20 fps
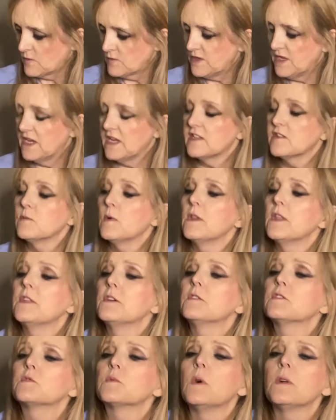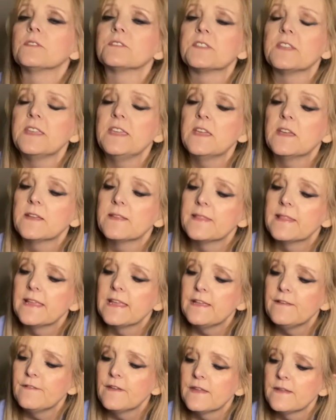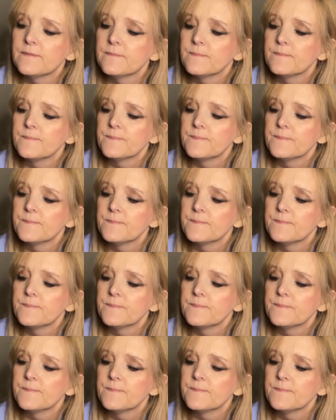think it's one of those ones that you can leave in.